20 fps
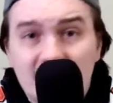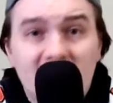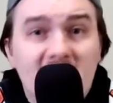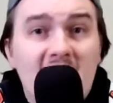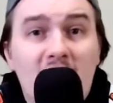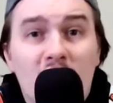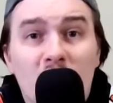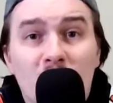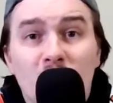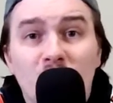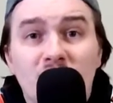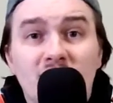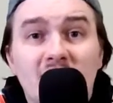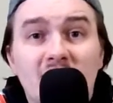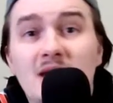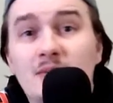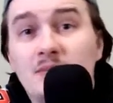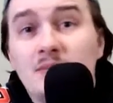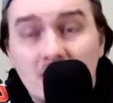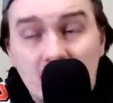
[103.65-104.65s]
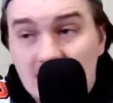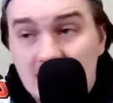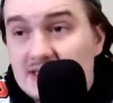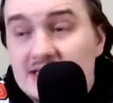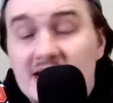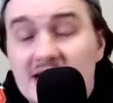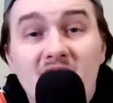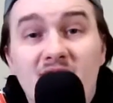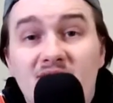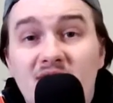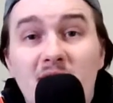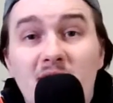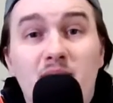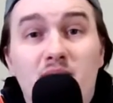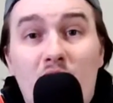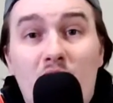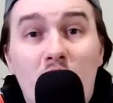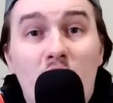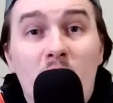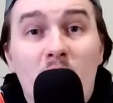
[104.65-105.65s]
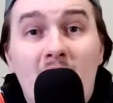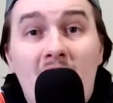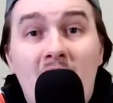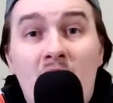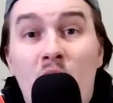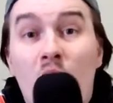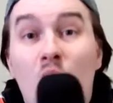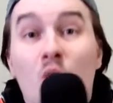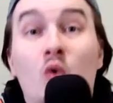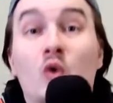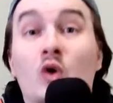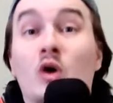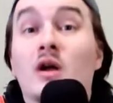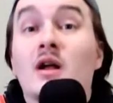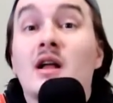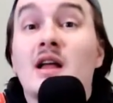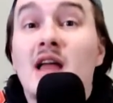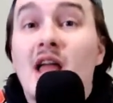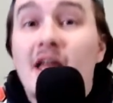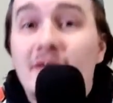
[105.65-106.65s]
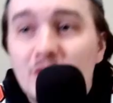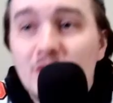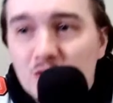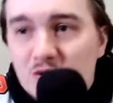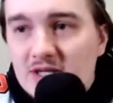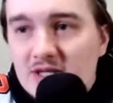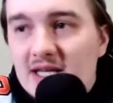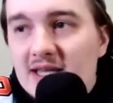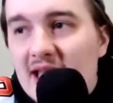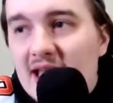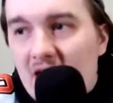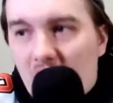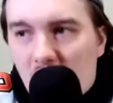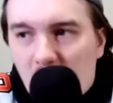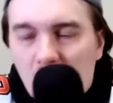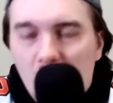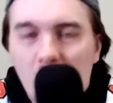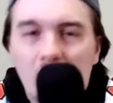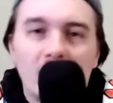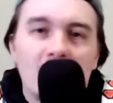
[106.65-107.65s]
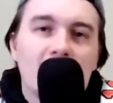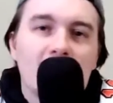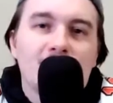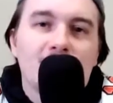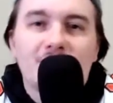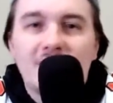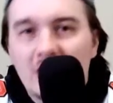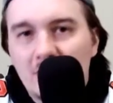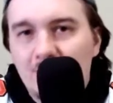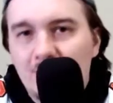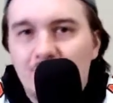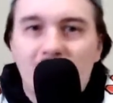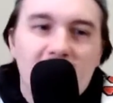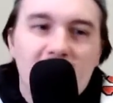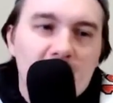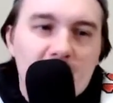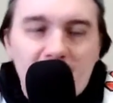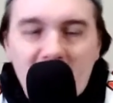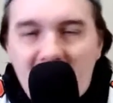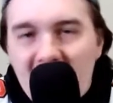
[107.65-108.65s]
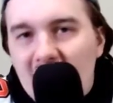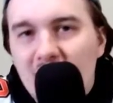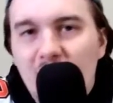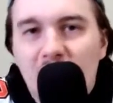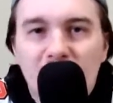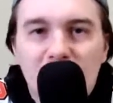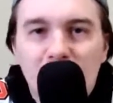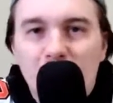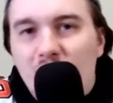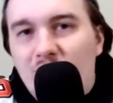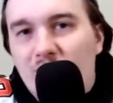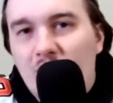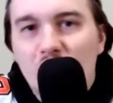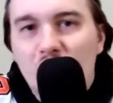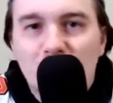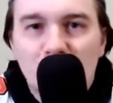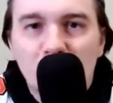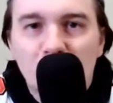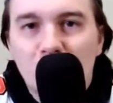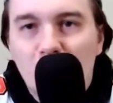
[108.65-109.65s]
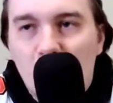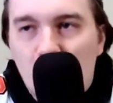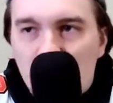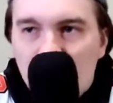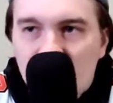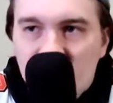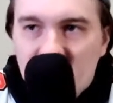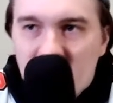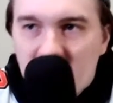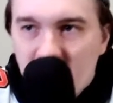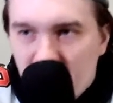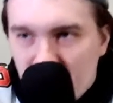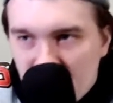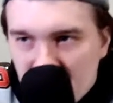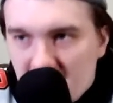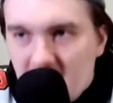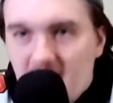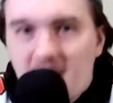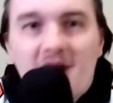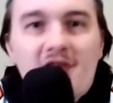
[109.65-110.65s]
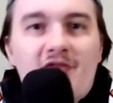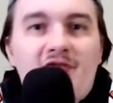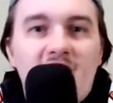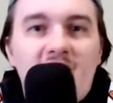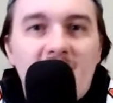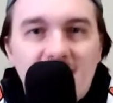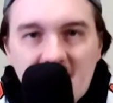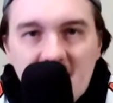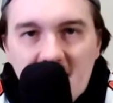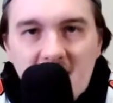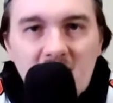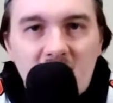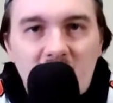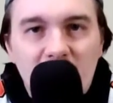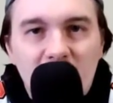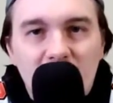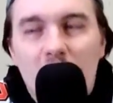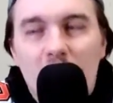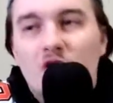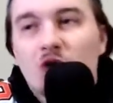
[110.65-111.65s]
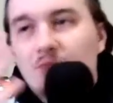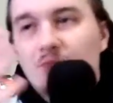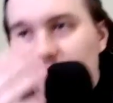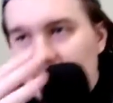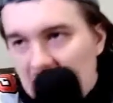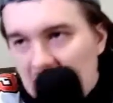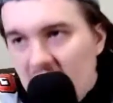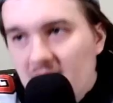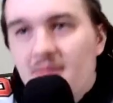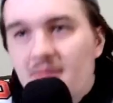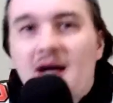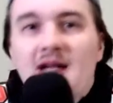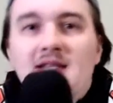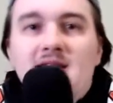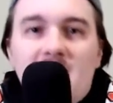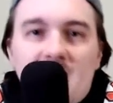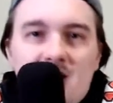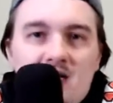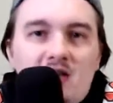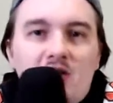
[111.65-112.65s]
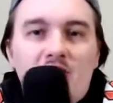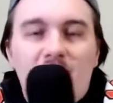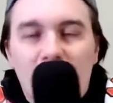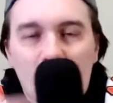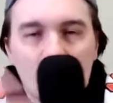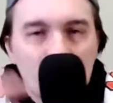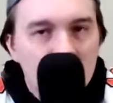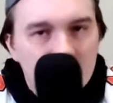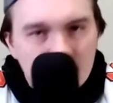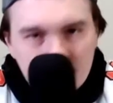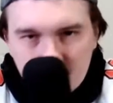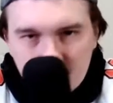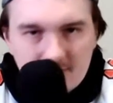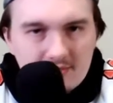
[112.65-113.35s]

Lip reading: Terrible team, see if they blow them out, or if you see they're pitter-pattering through the first 2 quarters and they beat them by 15 in the third, beat them by 10 in the fourth,